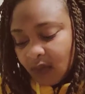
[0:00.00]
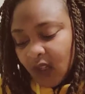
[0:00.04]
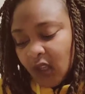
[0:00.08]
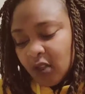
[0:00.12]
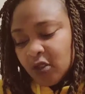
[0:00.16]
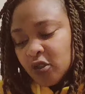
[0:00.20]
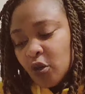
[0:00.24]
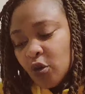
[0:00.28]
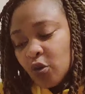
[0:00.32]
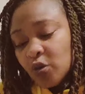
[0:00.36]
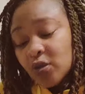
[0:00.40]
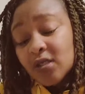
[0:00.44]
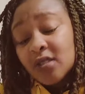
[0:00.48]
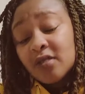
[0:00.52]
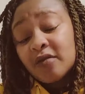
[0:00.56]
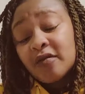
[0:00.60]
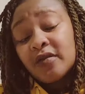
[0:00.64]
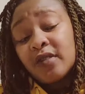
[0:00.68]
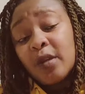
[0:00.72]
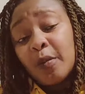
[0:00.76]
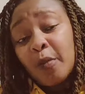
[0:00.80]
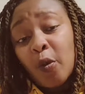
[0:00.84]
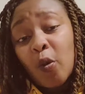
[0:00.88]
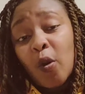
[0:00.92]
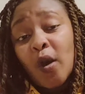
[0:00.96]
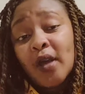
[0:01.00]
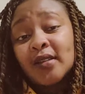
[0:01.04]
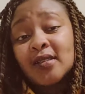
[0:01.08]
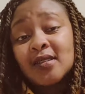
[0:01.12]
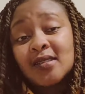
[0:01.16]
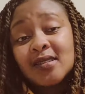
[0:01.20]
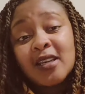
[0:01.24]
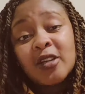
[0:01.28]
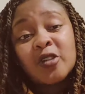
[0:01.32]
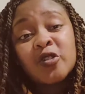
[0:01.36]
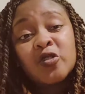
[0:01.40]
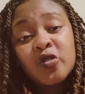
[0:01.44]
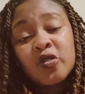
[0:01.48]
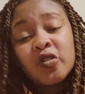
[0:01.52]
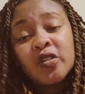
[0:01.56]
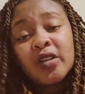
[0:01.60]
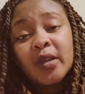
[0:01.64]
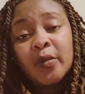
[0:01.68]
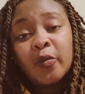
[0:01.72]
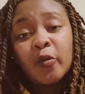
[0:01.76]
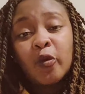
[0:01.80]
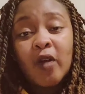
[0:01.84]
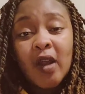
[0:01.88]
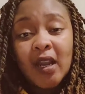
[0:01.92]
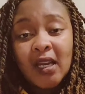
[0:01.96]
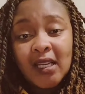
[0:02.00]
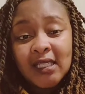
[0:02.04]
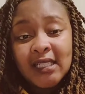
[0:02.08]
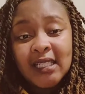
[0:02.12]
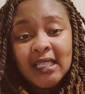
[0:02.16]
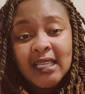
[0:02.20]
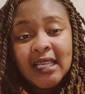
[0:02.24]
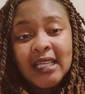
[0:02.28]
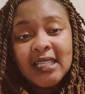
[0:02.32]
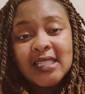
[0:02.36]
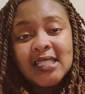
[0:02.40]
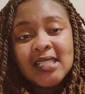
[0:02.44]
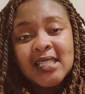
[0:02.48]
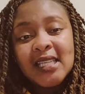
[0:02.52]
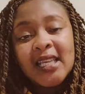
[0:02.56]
So, number one, sexual immorality is